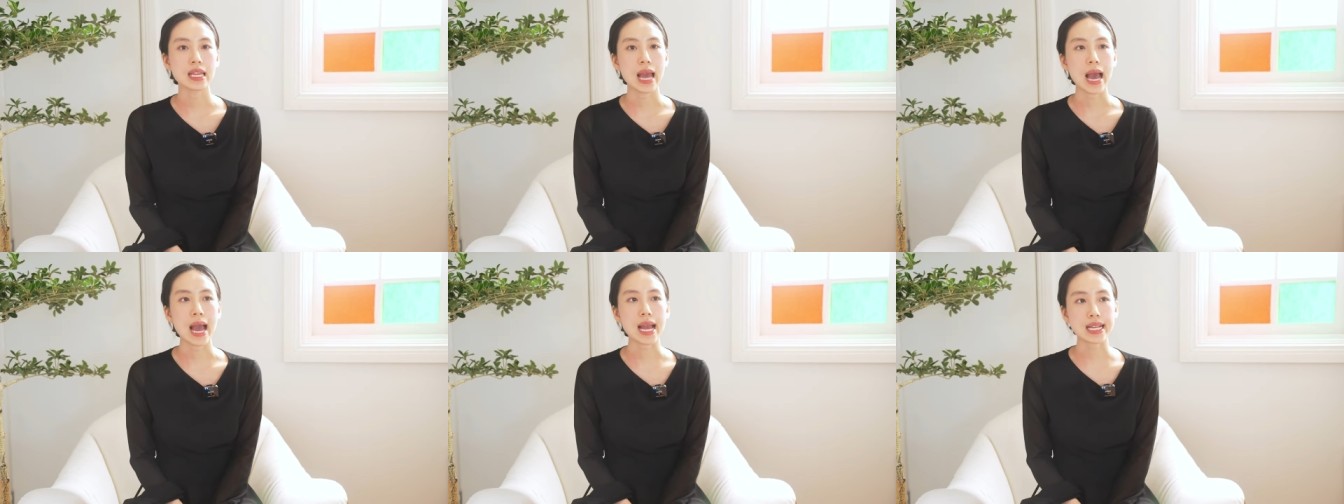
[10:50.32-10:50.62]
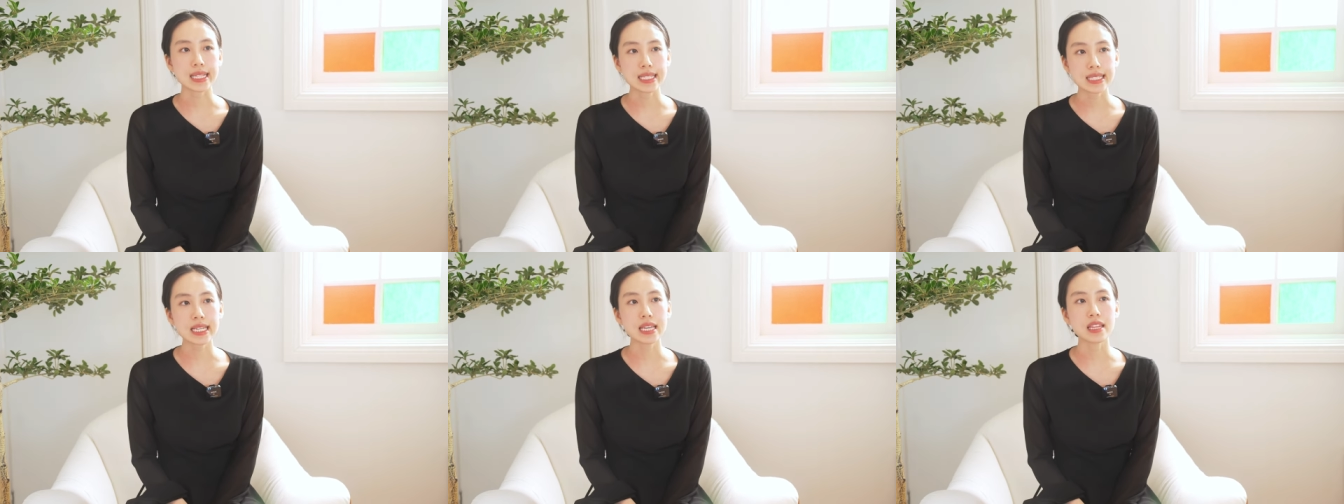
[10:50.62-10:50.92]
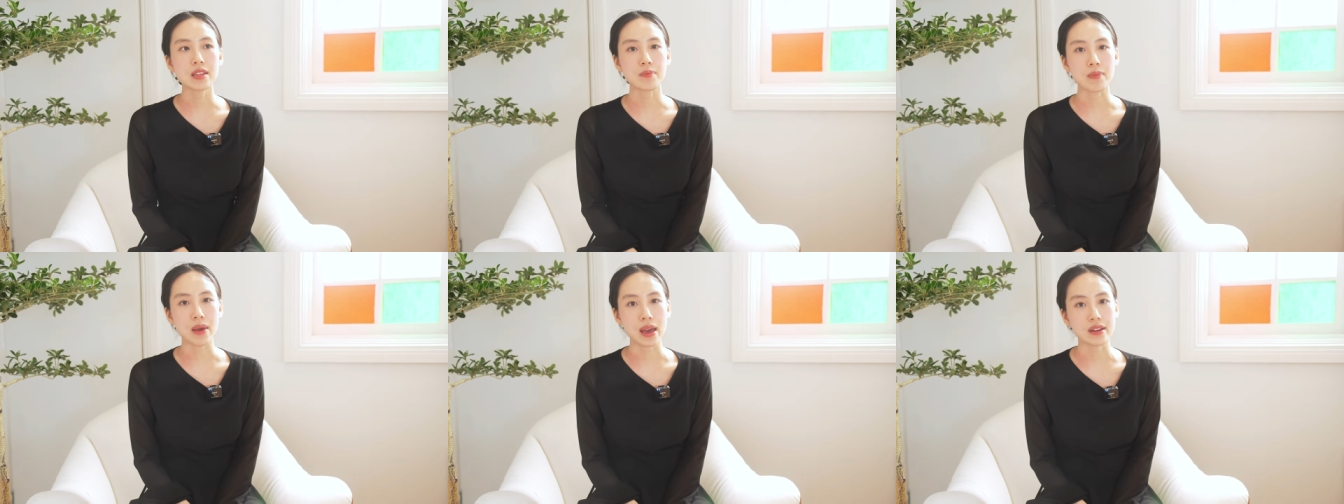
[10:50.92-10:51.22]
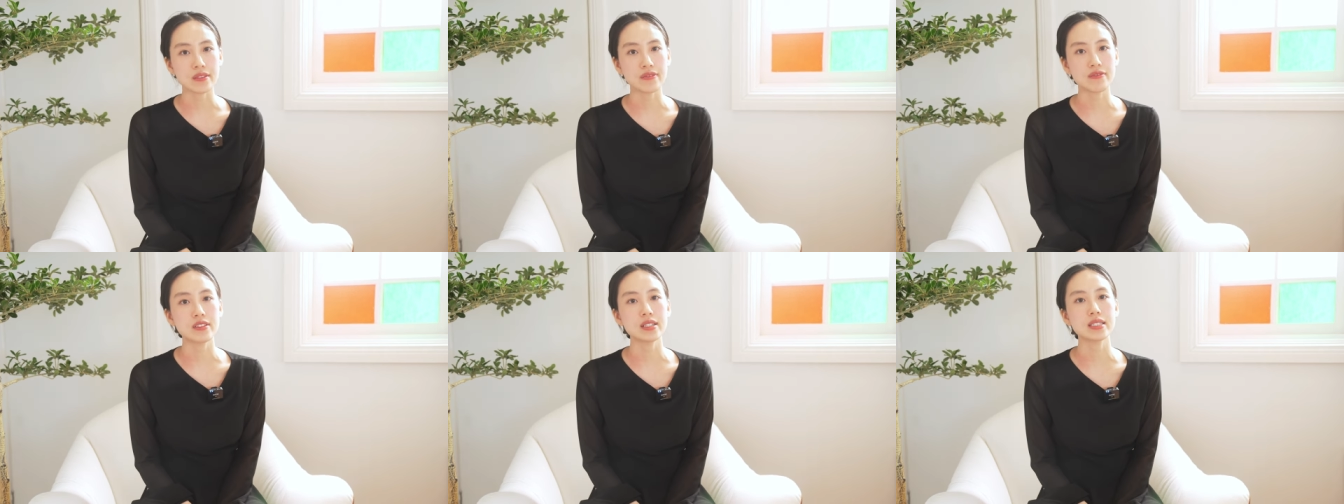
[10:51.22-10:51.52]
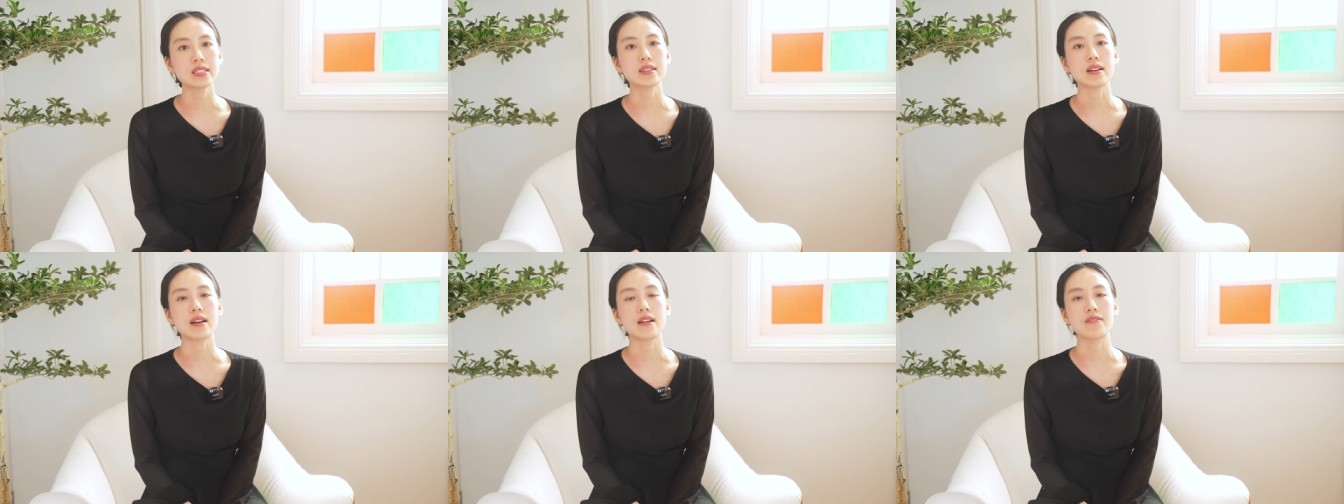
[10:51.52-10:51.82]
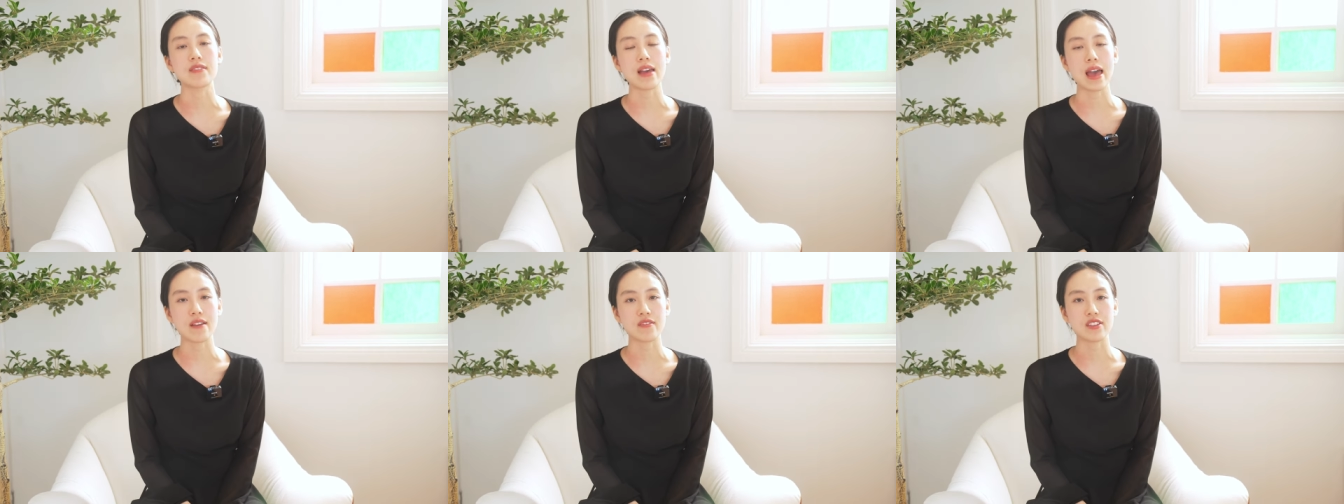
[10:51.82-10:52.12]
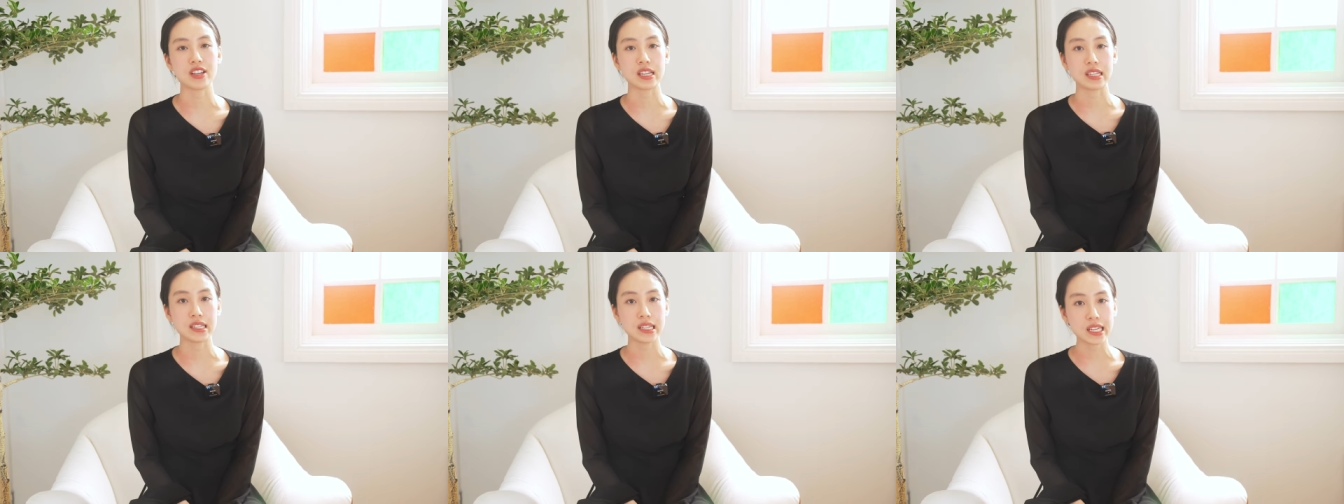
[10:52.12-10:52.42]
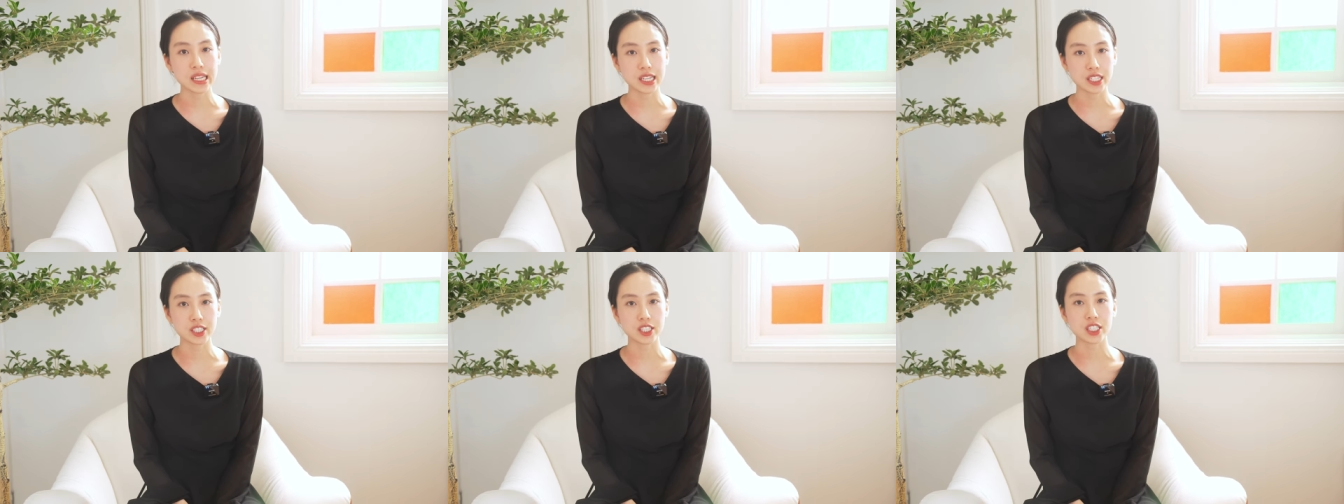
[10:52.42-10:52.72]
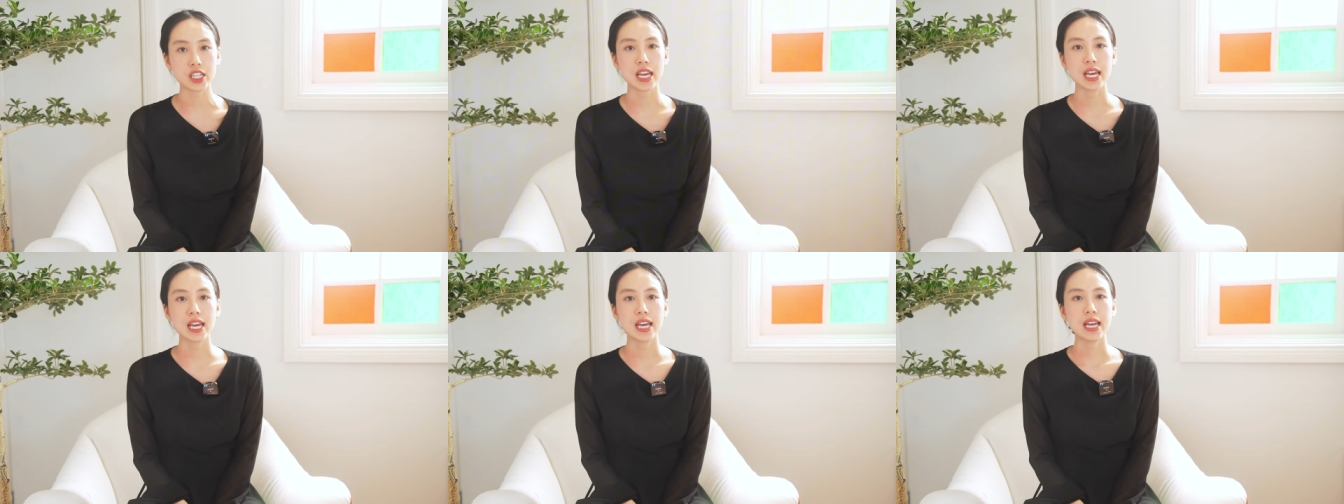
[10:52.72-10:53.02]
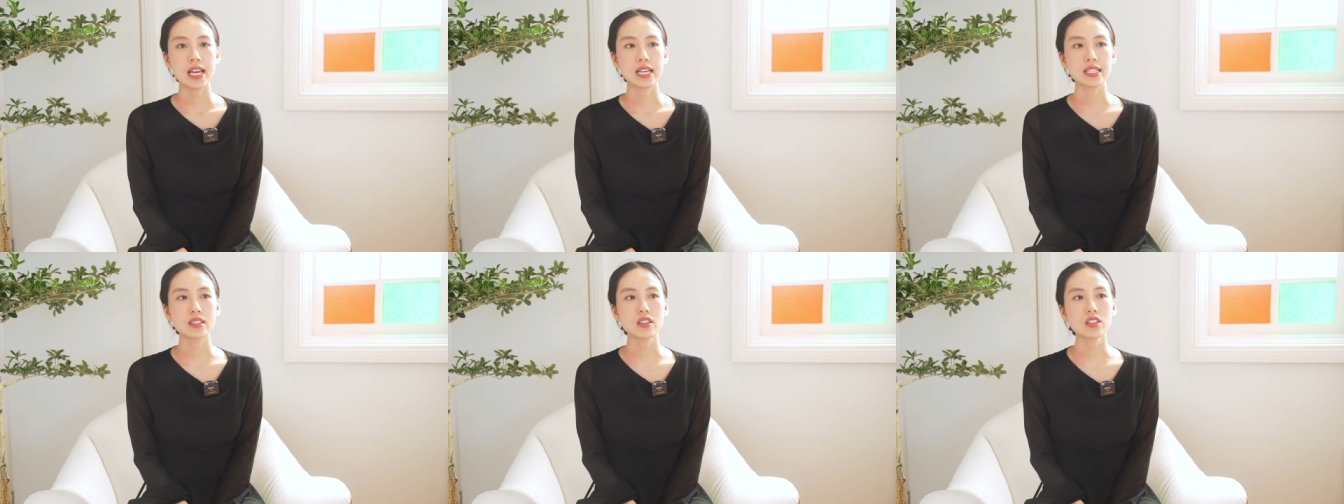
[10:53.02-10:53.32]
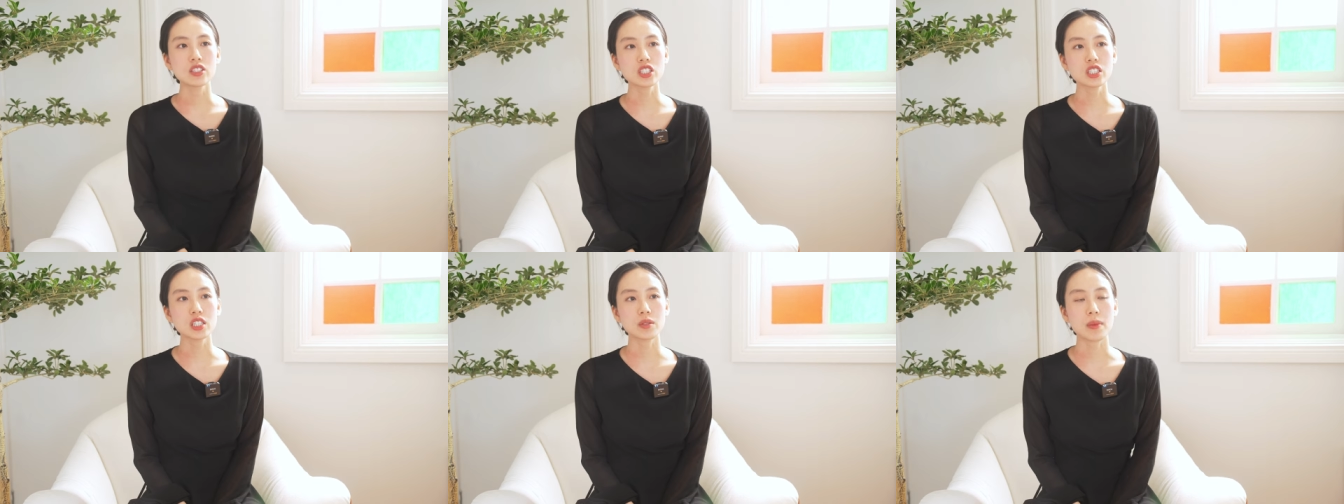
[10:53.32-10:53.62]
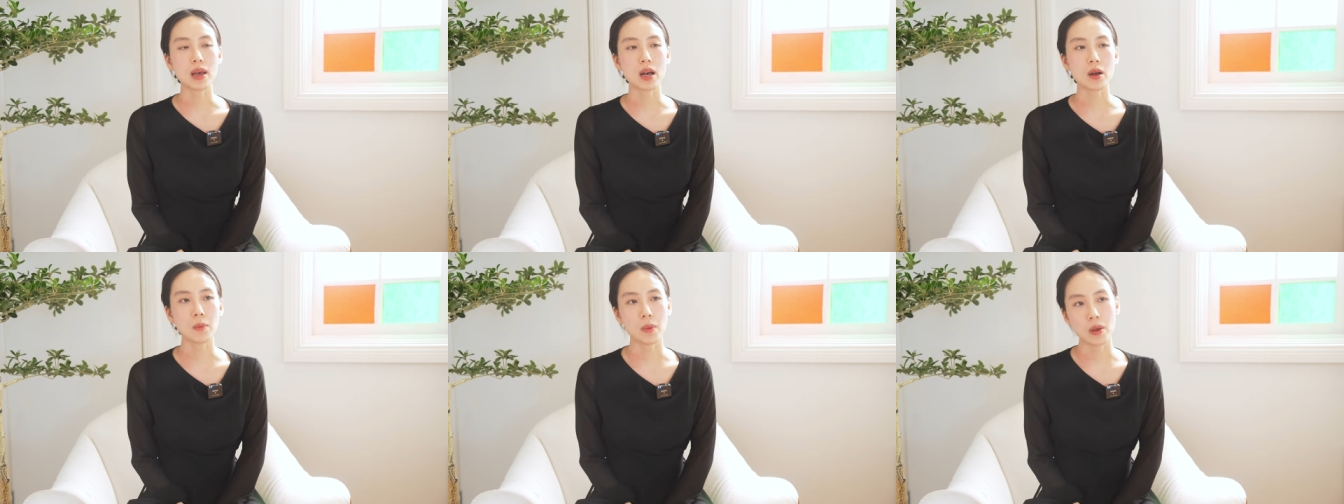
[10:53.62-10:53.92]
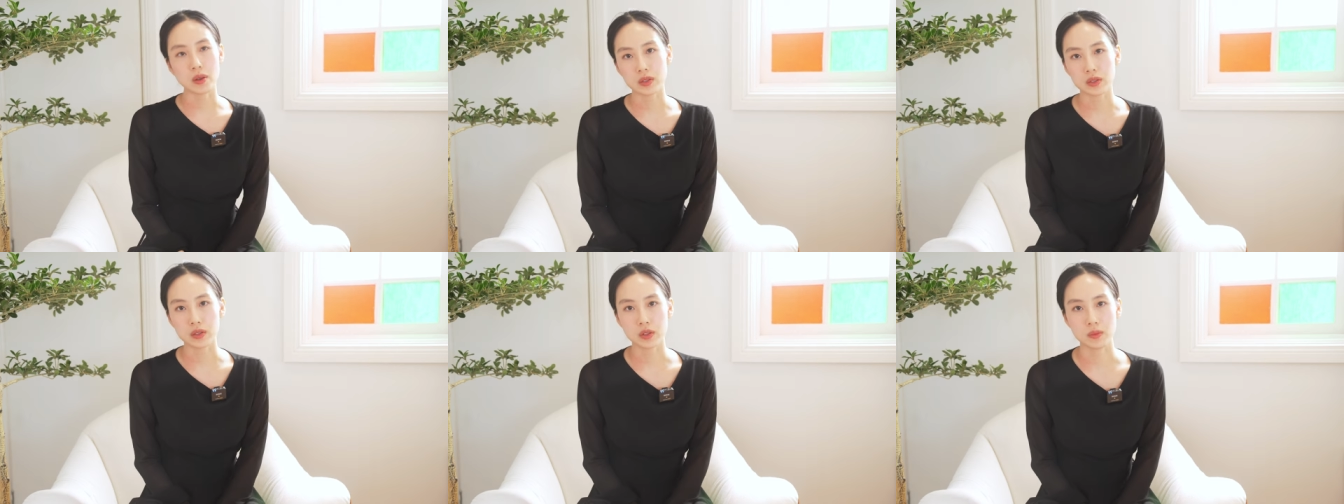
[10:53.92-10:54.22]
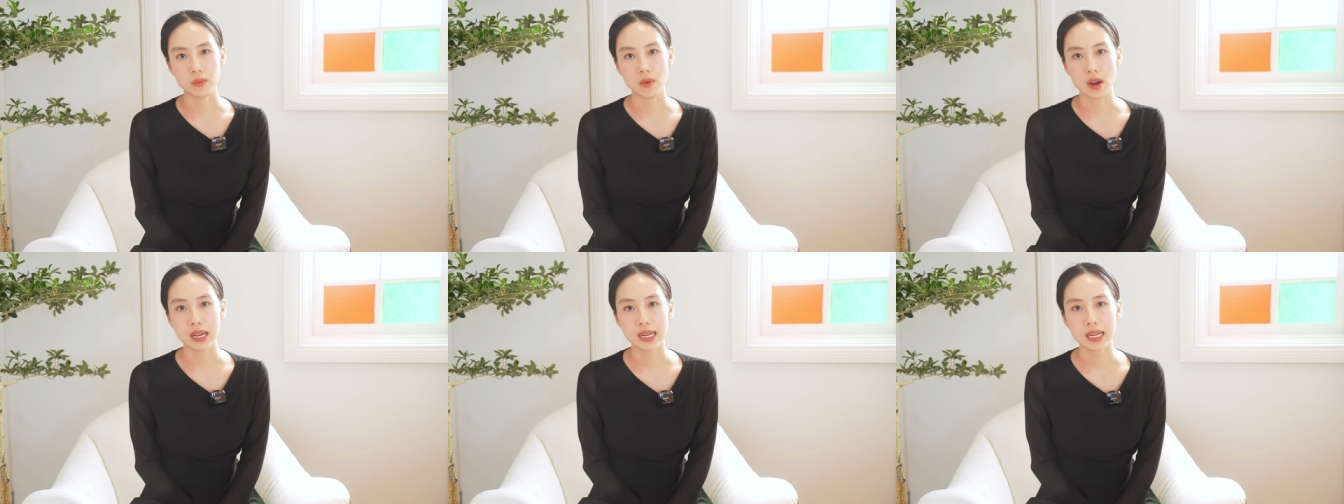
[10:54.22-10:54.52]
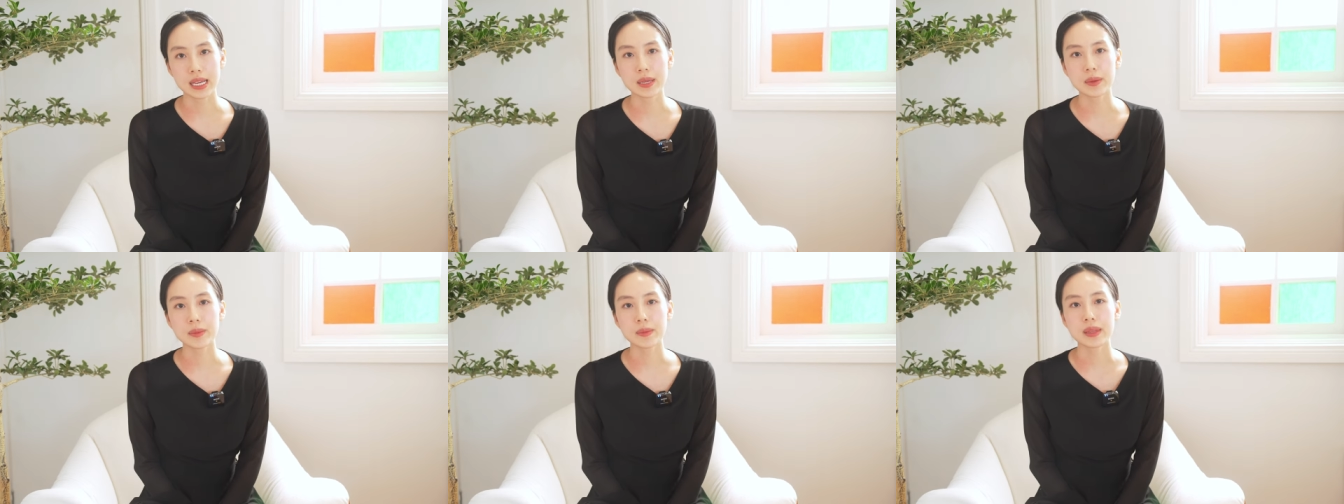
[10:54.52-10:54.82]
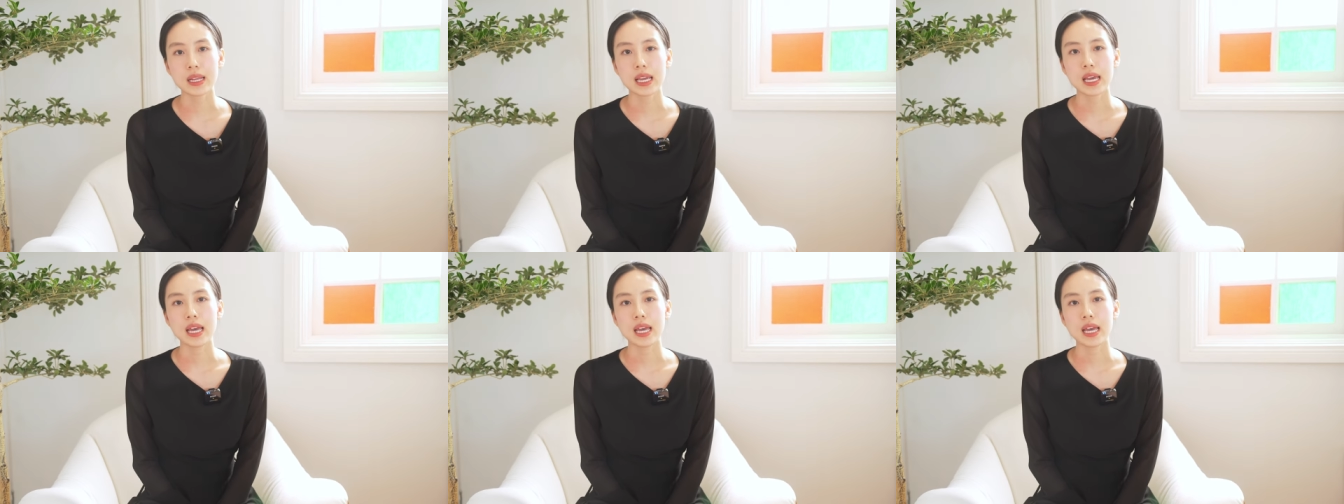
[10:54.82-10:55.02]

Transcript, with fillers: I can see the benefits of having a niche. It's not just about personal branding.